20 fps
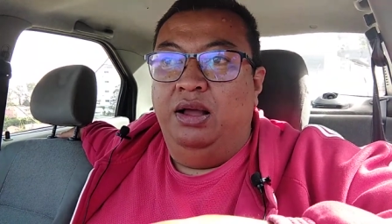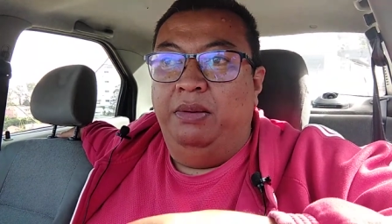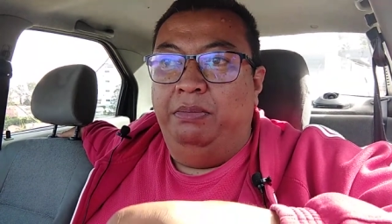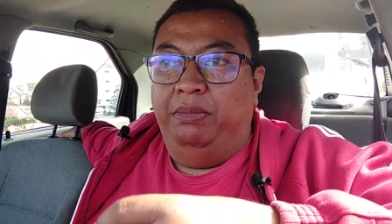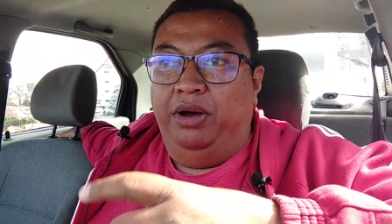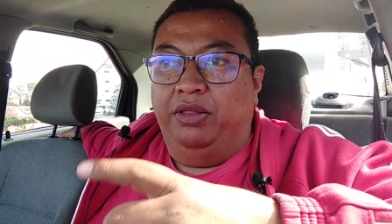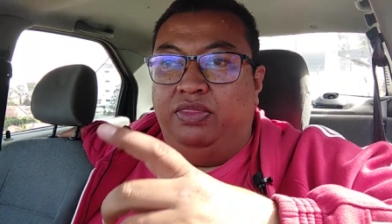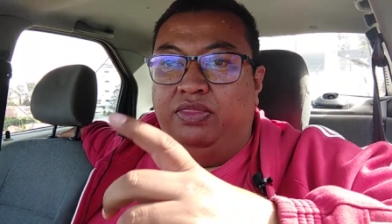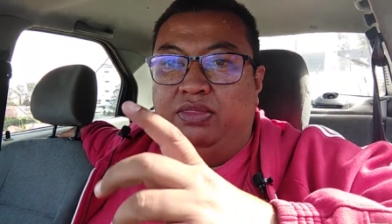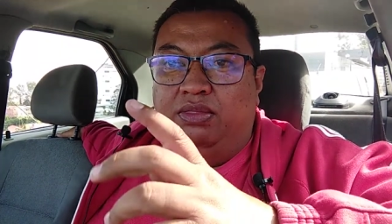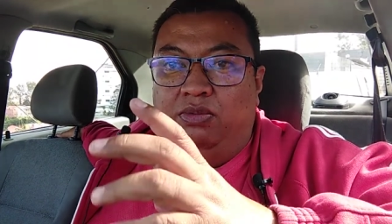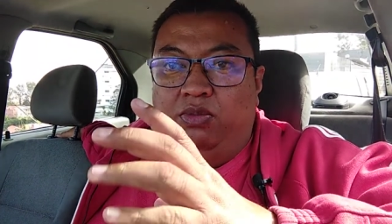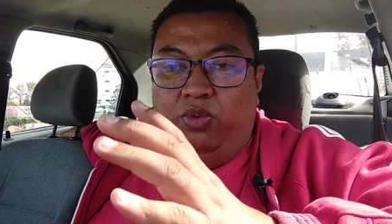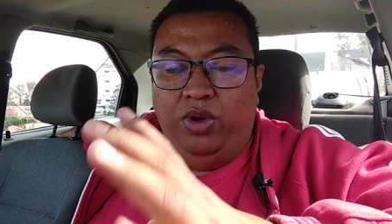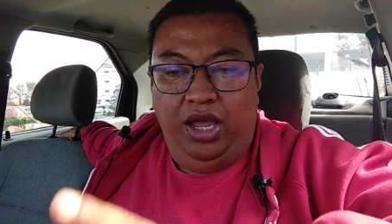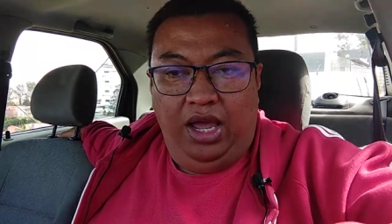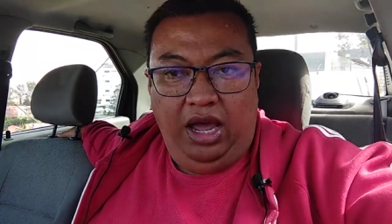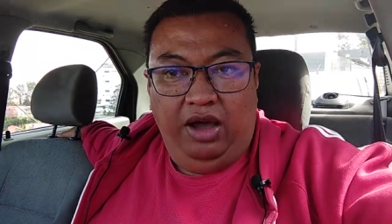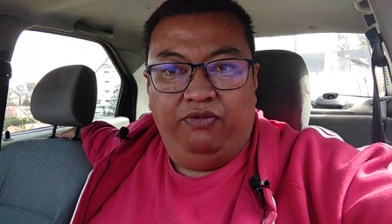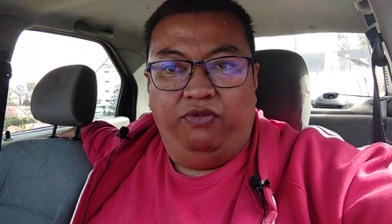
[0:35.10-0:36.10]
but we
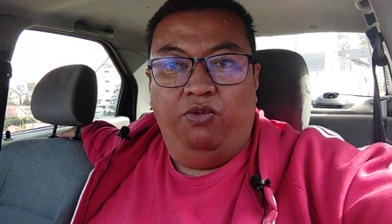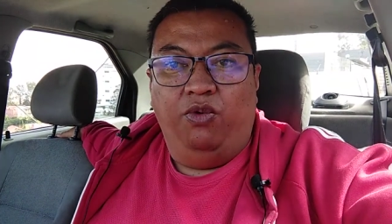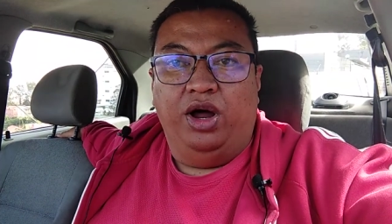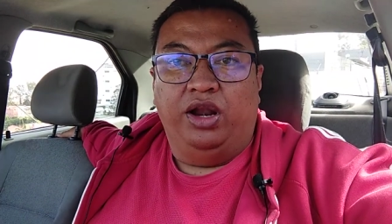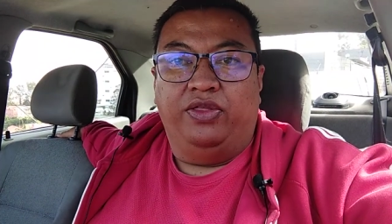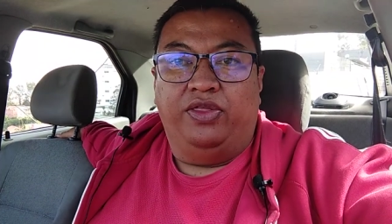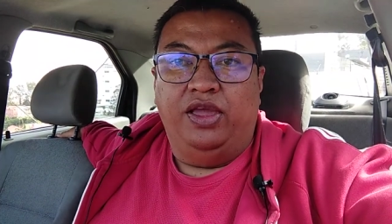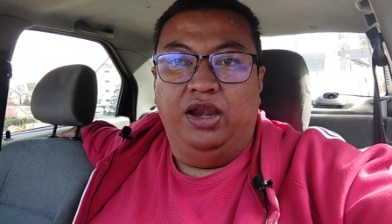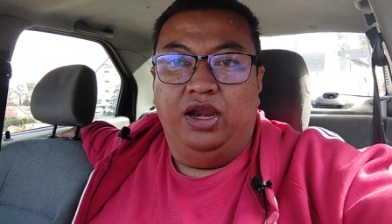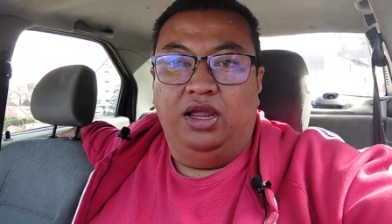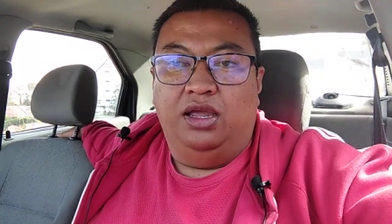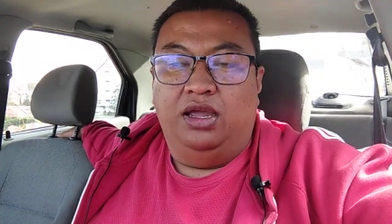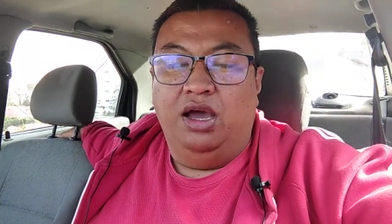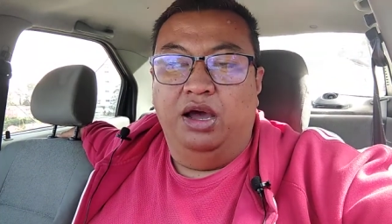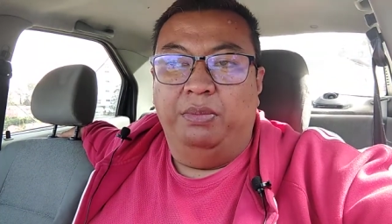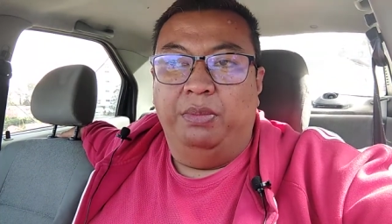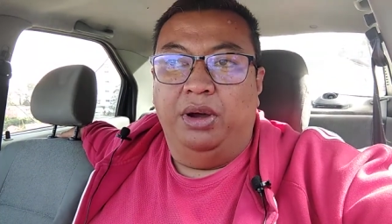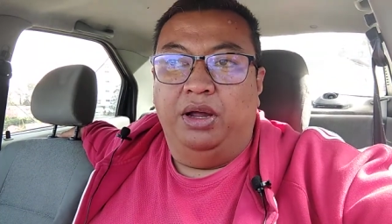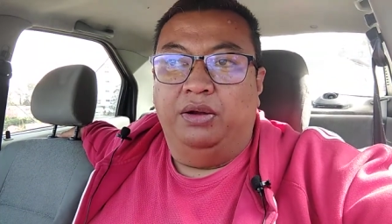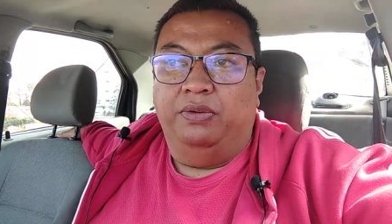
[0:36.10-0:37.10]
have one thing in
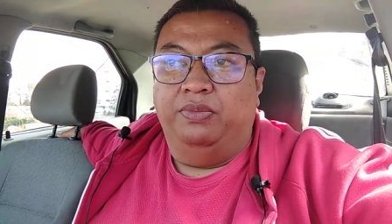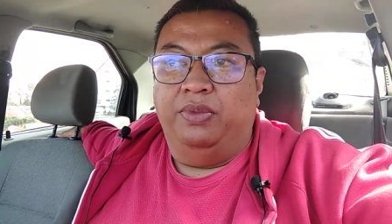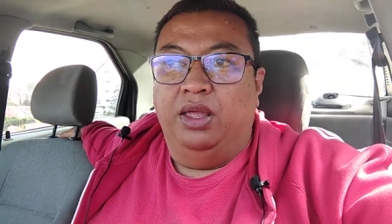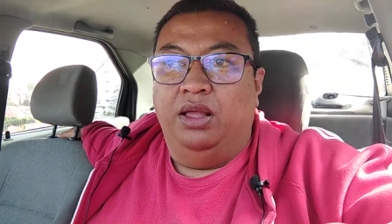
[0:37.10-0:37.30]
common.